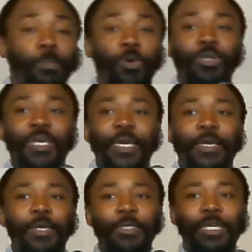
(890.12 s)
because
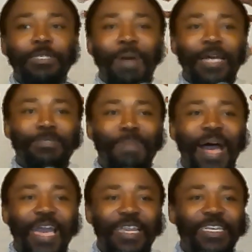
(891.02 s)
this man's
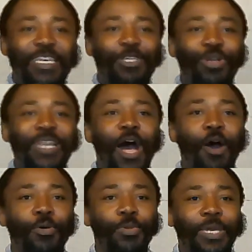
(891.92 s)
mind is
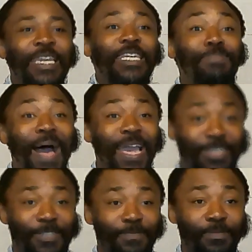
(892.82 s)
now in his mind.
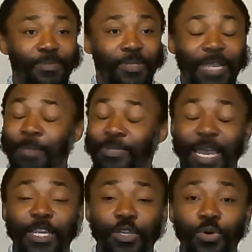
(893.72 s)
I'm
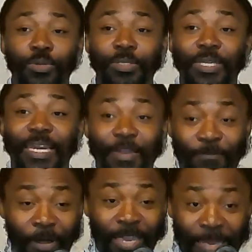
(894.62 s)
telling you,
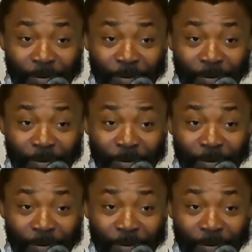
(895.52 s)
for